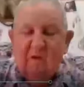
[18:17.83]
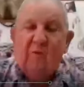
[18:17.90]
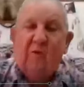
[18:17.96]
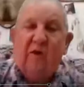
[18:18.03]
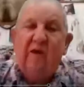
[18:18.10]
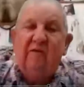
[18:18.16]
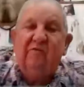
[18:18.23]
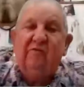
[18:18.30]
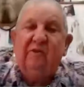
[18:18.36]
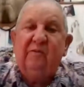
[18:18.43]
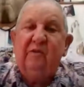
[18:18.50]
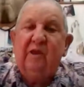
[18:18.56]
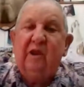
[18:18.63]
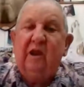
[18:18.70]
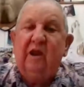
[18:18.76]
We have some of
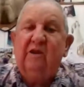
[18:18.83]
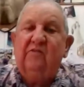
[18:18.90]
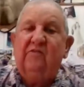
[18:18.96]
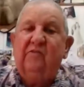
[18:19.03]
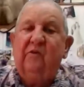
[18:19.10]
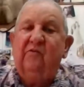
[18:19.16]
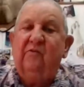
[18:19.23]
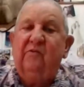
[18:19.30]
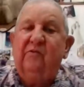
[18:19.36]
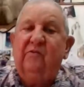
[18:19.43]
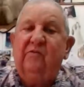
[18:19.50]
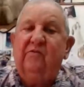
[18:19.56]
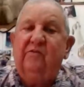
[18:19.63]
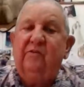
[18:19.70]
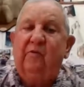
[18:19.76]
the lakes
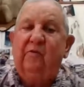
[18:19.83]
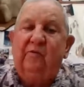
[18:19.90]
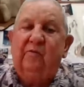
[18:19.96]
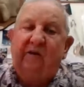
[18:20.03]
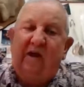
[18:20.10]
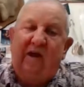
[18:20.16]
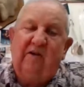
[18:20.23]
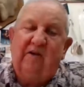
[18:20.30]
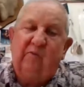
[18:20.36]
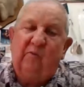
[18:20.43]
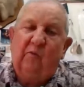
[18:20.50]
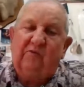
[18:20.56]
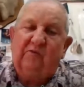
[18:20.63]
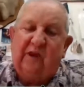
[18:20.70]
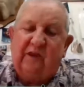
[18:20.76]
over, out in
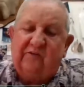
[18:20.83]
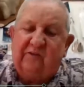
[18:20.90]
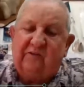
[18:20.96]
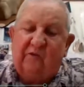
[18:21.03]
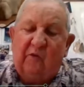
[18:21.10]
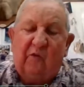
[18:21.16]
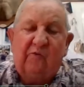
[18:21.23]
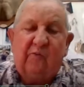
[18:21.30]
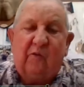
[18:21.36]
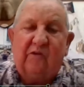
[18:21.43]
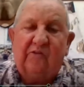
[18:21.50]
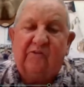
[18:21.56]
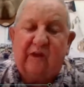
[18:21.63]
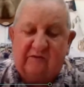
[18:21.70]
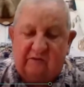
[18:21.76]
West Texas, Northwest
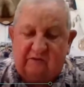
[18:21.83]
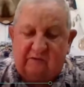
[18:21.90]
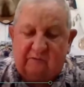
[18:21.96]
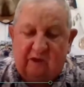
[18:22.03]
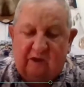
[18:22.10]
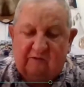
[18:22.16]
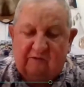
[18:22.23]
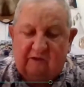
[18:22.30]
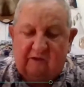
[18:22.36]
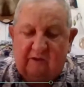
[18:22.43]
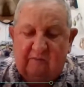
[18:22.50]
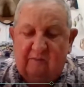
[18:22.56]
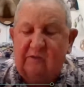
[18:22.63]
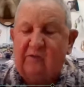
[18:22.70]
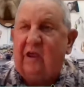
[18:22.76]
Texas. We have some,
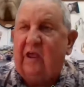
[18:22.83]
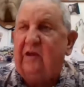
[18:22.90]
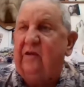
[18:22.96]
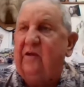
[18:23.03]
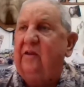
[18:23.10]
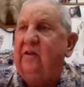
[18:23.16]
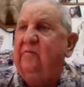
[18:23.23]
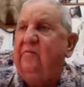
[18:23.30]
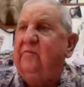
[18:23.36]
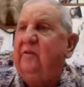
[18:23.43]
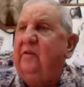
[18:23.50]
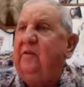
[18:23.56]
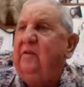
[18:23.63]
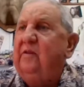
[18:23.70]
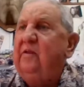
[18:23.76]
Buchanan, and
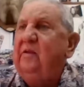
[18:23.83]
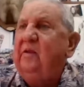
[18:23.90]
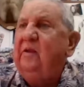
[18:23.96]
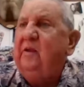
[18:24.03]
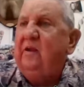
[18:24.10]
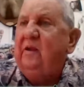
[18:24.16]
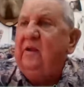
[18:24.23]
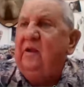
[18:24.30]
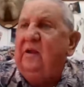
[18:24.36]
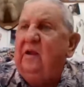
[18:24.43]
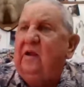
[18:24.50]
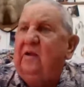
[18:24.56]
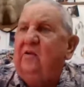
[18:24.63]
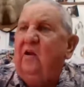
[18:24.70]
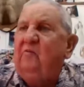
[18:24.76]

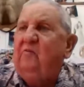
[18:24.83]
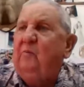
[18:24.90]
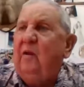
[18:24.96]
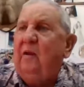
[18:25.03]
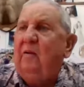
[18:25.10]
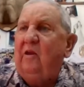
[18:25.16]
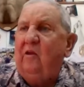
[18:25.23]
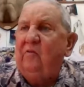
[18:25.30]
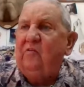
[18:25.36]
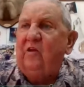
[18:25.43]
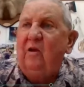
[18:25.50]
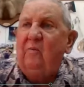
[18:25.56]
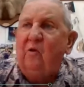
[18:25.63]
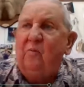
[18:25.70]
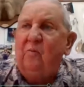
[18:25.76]
Clifford probably knows a
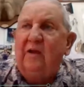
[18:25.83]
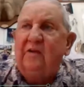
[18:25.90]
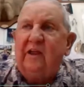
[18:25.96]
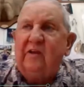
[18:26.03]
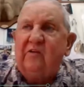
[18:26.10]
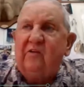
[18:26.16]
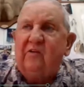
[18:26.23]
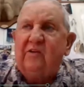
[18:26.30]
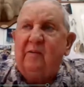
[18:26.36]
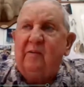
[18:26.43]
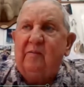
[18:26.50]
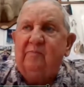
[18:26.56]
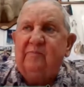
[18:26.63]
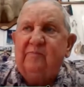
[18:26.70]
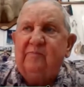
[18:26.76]
lot more about that, because
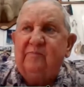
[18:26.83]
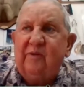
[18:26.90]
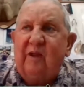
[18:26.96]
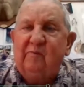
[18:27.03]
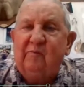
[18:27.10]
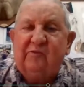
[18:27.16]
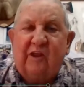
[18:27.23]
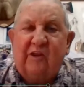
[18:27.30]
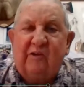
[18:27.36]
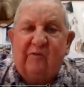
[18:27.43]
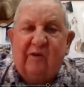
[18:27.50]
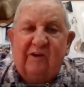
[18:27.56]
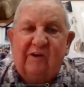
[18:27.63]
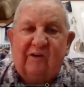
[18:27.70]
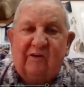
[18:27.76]
I'm staying
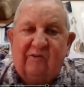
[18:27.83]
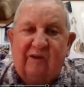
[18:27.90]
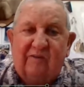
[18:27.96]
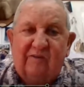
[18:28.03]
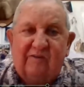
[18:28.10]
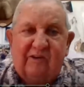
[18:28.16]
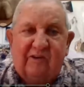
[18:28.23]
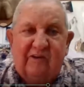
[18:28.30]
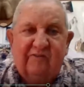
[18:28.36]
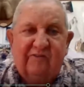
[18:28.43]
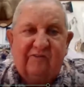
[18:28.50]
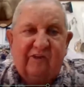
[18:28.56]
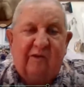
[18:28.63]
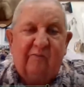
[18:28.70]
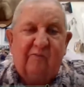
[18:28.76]
around here around
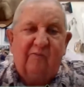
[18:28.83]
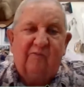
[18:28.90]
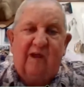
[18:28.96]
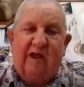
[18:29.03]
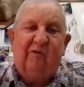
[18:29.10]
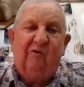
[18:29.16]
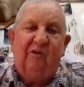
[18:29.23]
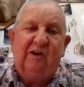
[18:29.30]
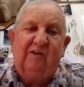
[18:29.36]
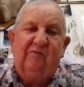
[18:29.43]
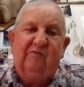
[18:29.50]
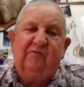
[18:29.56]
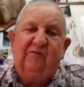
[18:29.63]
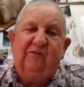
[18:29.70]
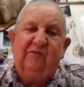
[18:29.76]
Sam. I don't leave
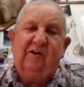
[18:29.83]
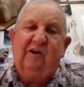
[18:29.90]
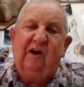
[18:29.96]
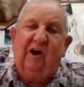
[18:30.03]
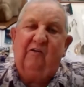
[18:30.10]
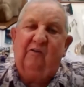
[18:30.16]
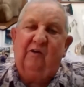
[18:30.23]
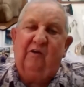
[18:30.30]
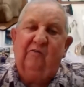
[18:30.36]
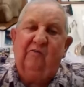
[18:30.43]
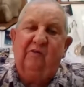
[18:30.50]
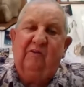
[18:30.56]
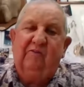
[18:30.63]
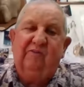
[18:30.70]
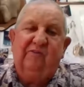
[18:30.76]
Conroe,
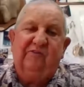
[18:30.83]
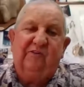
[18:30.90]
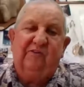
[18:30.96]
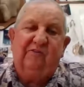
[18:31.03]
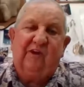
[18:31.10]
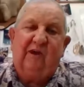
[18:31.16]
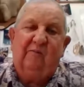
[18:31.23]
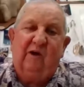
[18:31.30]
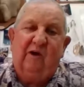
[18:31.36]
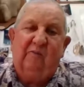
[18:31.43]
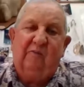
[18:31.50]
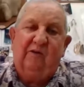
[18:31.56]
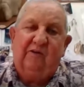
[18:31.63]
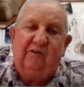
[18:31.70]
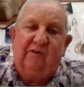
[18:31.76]
Livingston, Sam
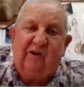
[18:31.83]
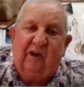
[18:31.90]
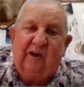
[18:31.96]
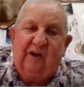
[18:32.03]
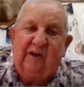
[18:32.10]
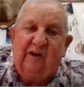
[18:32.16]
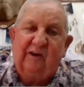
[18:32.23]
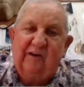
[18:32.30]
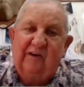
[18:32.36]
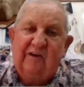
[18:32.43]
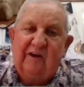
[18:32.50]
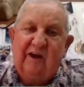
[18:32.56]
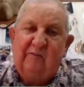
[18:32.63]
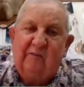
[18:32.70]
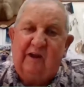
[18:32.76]
Rayburn, and Toledo.
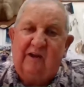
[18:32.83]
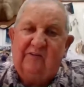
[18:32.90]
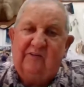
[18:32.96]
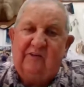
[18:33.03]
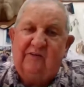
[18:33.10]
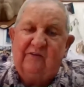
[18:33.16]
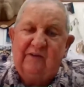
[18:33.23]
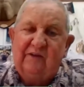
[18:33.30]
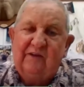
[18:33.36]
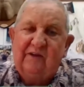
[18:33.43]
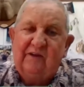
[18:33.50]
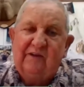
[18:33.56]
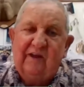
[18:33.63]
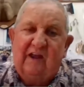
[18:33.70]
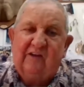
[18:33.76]
I mean,
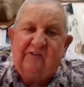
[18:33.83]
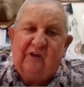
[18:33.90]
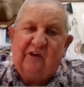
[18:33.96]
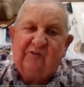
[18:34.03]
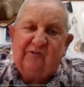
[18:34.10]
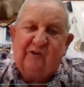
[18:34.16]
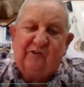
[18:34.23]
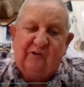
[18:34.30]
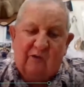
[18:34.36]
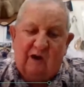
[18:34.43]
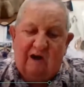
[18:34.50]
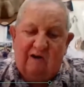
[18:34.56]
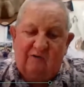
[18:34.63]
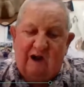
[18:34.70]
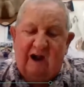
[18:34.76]
that's less than a 2-hour
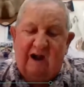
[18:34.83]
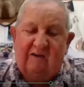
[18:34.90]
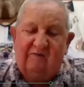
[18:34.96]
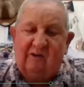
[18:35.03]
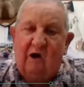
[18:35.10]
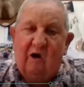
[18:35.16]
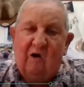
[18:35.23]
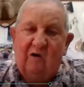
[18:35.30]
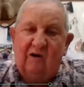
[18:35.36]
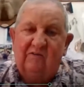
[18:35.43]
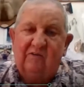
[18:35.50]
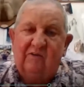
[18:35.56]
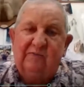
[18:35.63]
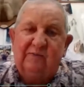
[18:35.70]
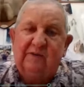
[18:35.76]
drive to all
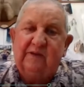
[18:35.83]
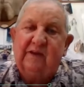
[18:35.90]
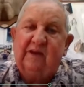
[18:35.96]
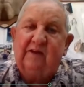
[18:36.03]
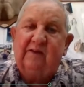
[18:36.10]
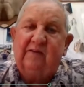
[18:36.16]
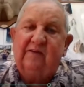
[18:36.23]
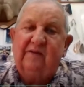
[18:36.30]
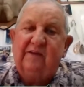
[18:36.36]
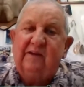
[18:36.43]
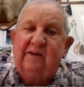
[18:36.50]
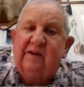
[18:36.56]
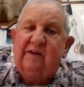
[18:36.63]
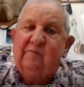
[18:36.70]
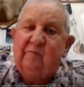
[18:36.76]
of them.
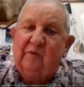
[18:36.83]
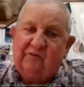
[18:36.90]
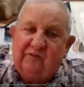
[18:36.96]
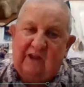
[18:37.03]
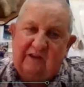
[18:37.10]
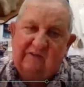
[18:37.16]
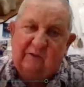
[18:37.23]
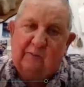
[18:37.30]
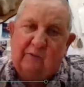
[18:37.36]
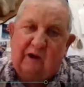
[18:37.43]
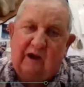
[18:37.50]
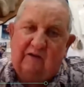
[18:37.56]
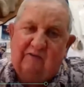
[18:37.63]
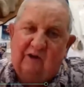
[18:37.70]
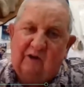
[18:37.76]
Besides the
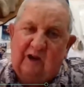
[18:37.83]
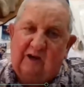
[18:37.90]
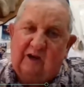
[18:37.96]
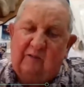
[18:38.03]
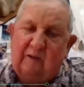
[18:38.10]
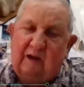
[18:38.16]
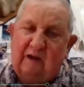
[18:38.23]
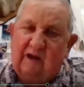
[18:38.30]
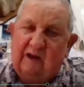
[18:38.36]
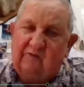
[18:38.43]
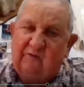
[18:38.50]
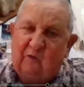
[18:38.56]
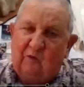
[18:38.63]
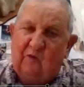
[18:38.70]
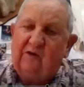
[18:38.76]
private lake up by Lake
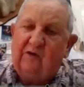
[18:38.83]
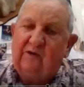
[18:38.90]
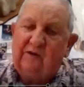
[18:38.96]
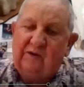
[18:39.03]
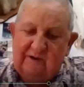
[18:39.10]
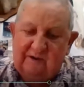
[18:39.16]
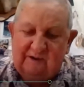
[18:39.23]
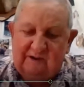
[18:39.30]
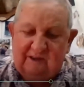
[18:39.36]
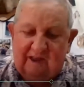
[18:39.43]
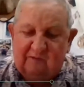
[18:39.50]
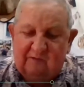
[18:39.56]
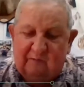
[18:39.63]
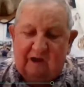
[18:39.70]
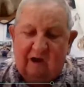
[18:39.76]
Fort,
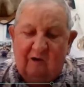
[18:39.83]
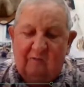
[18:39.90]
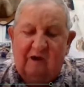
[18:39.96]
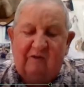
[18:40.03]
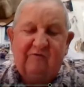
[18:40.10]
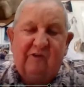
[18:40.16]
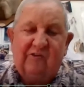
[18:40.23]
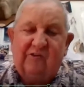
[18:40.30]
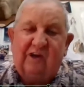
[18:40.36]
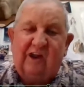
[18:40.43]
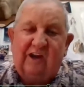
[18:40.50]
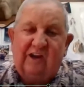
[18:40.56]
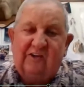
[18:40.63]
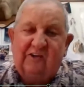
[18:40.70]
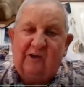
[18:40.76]
that's about all my fishing I
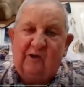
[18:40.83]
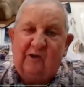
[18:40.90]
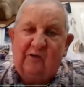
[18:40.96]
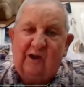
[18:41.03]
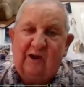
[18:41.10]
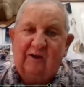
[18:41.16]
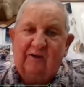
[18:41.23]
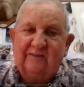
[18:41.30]
get to do now.